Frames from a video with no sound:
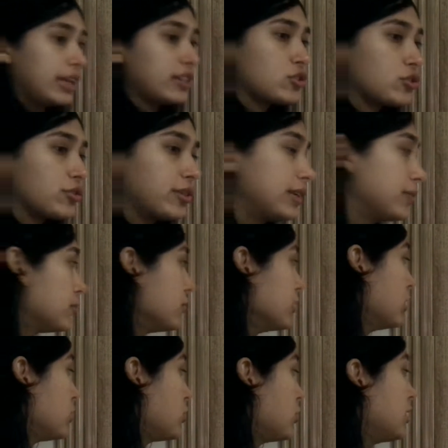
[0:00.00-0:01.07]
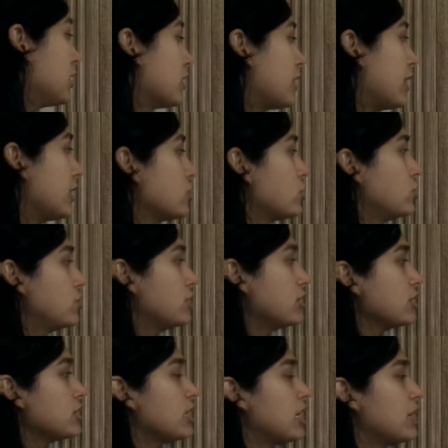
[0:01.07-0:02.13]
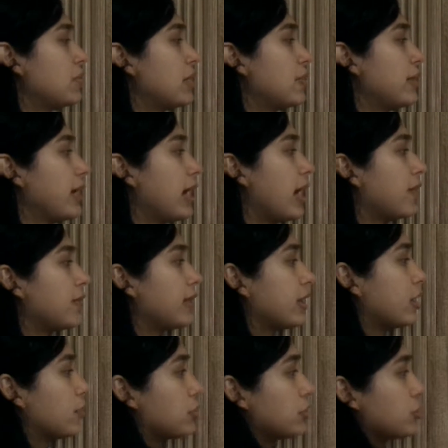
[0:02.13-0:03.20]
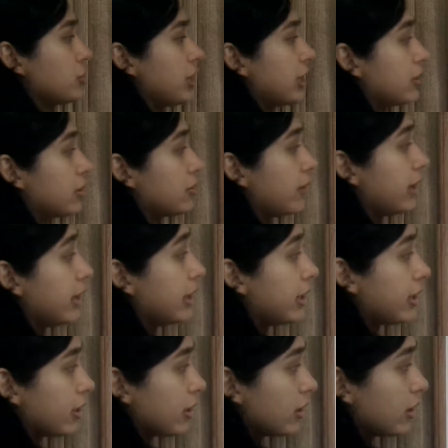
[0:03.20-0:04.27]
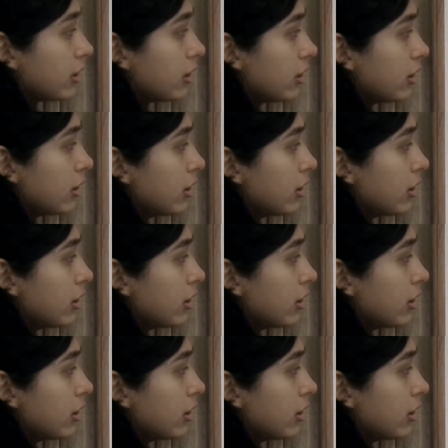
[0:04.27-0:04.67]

lecturing to these 9 students, and maybe have like a projector right here.